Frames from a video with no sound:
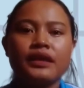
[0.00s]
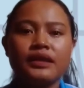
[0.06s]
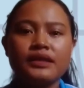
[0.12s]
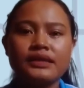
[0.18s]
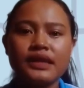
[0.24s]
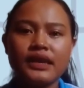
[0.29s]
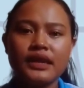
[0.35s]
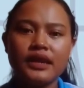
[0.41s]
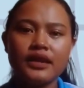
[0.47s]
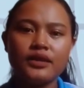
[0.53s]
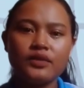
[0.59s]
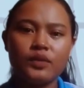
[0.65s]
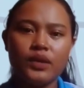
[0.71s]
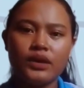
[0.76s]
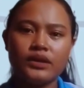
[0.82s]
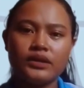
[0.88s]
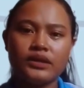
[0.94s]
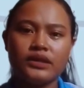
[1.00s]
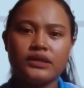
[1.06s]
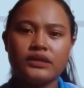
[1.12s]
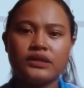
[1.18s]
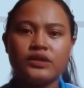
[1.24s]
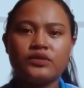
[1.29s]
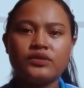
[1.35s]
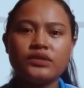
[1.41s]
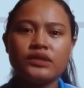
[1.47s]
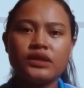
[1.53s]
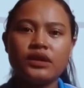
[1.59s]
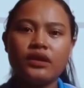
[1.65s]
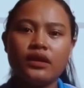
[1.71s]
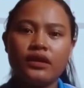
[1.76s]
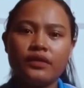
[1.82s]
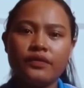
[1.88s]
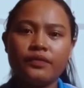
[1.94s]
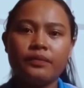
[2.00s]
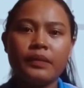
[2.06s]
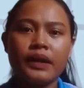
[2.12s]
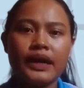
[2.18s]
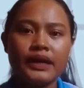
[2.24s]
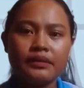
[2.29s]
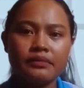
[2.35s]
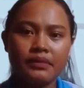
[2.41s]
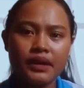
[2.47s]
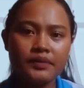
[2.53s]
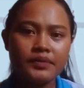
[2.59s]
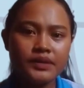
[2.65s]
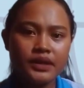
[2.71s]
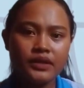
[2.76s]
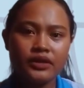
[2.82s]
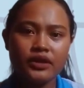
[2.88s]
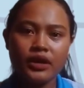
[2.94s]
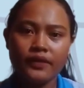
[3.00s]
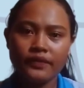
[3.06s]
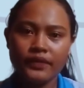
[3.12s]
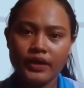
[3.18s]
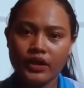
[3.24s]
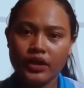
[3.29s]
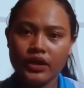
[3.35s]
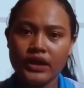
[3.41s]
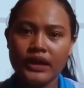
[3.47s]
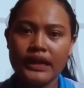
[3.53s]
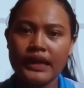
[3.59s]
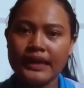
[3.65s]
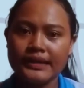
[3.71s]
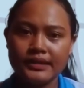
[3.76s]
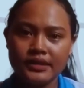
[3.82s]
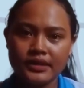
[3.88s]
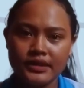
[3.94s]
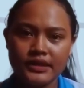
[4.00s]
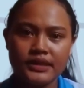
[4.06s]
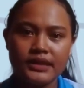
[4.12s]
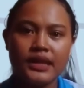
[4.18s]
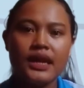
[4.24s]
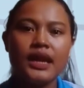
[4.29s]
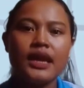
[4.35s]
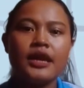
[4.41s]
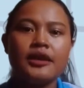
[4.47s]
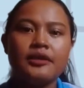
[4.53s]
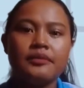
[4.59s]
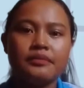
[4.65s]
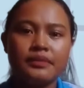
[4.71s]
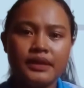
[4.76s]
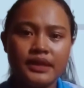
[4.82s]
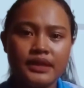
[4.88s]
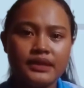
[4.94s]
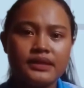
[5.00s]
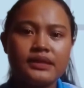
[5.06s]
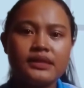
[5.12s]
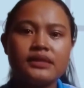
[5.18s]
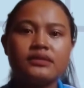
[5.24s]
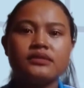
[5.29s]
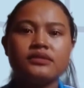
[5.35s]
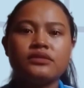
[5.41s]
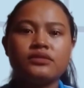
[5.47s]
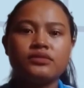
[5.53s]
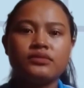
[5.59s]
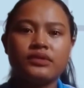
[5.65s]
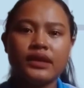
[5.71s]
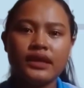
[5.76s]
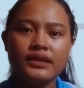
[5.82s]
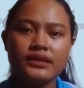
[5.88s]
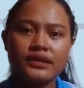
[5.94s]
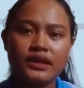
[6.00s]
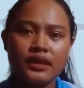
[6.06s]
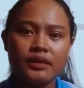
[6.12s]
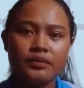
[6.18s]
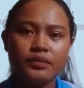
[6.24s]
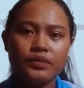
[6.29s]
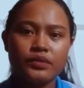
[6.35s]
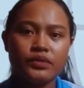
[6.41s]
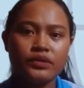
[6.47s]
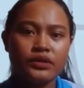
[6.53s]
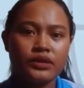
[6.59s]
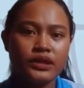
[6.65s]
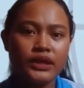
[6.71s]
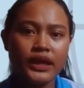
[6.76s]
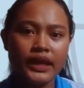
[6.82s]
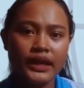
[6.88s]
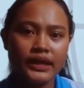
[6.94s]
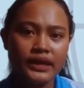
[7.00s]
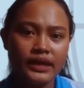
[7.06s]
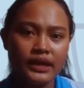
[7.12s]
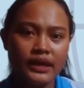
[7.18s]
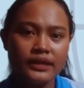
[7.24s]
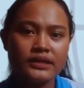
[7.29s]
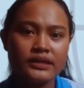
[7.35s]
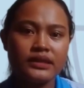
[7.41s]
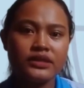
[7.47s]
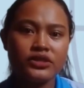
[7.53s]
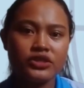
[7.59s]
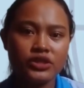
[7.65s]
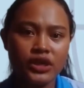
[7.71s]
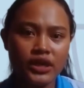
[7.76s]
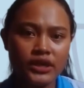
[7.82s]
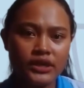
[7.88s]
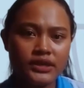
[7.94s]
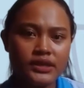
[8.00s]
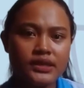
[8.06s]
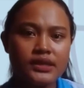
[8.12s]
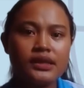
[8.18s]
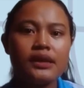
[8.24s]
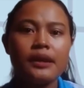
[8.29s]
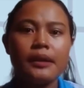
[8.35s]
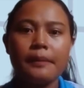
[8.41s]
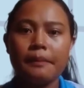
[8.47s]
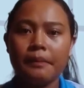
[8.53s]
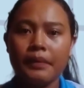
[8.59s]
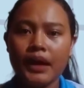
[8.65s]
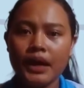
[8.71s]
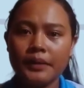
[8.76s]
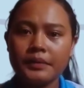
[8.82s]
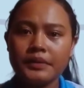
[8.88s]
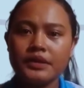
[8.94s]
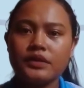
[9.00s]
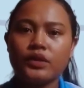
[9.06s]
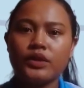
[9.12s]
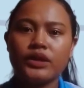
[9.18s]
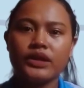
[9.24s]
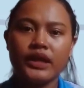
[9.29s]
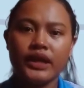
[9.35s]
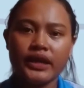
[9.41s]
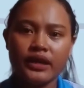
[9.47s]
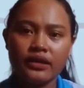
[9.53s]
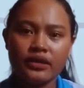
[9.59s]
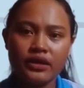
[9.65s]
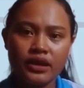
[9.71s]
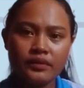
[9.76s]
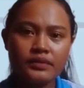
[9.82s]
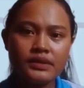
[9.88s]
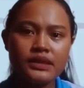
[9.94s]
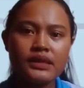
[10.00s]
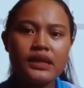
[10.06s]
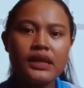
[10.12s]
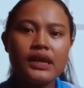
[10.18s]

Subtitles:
Second one is use of mind maps and graphic organizers. Means students can put their ideas in charts, maps, or diagrams.